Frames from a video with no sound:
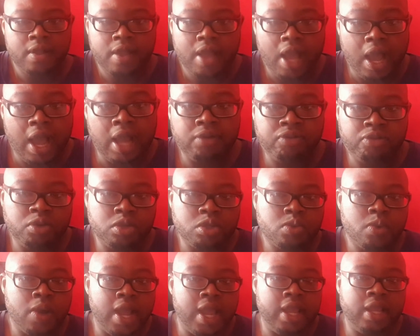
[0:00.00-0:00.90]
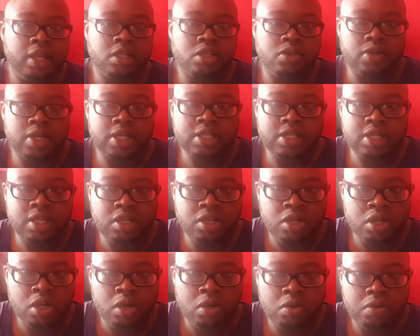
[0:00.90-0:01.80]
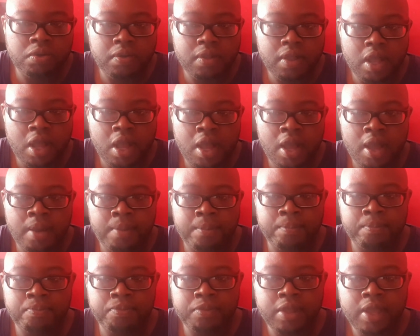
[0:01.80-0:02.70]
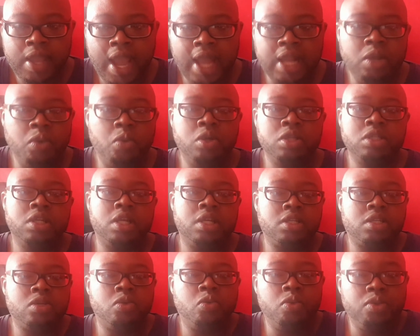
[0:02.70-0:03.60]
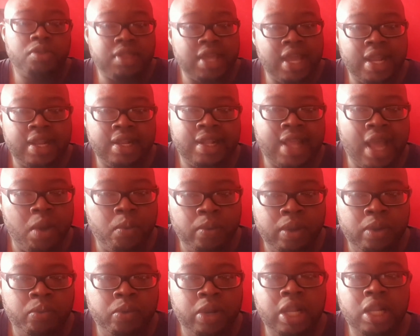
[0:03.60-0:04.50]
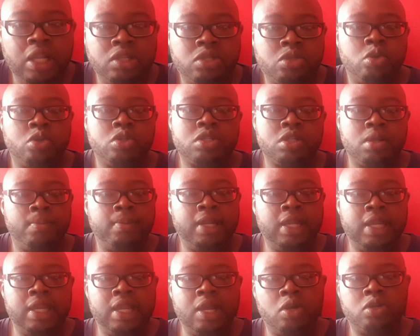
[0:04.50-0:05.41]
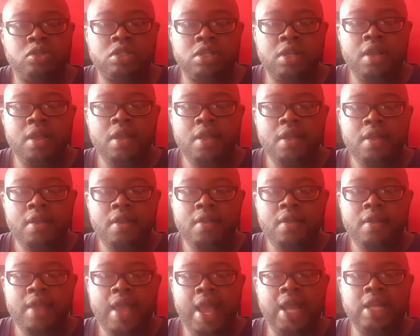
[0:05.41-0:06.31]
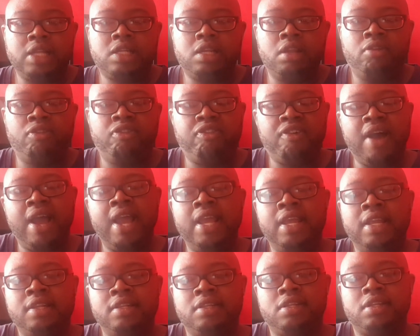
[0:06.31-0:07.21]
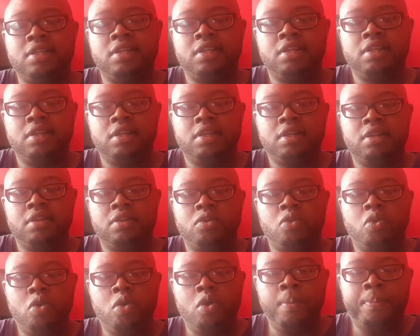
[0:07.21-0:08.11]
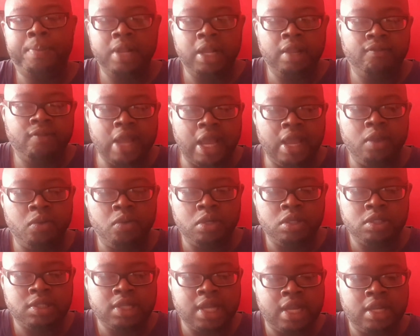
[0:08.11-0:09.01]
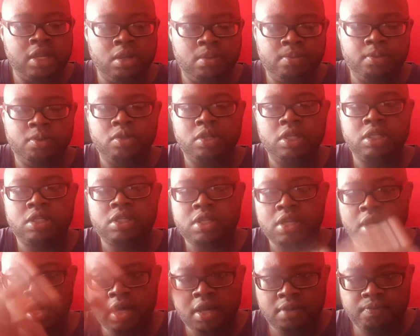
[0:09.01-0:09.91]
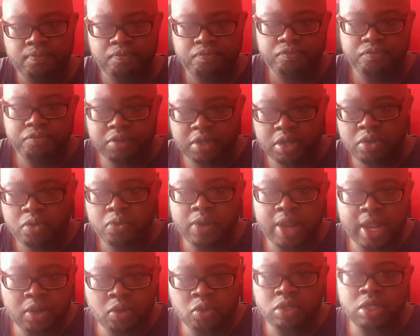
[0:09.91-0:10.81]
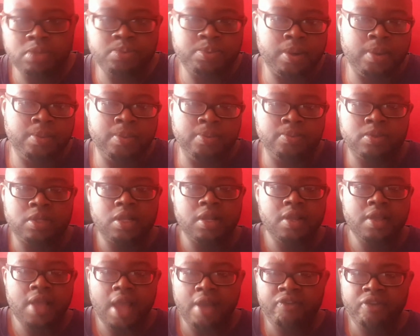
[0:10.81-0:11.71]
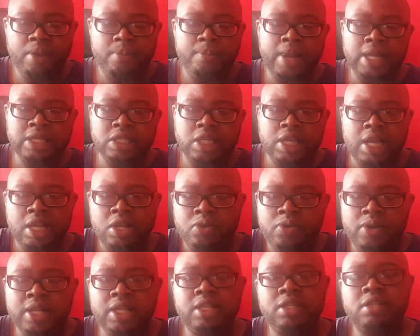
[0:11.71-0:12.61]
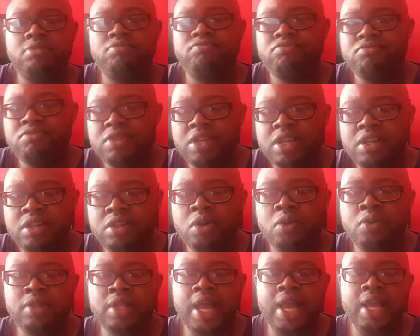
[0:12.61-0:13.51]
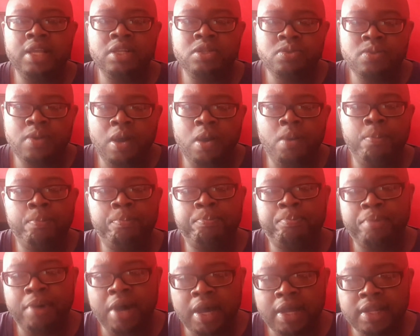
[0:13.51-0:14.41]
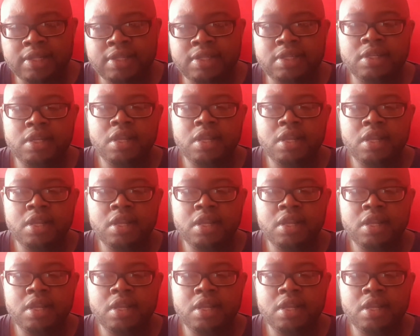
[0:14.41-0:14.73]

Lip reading: I thought it was quite interesting, you know. And it wasn't until then that we really saw somebody else actually find or believe that it was Daniel Morningstar creating all these problems. I think Magic had already known that as well, but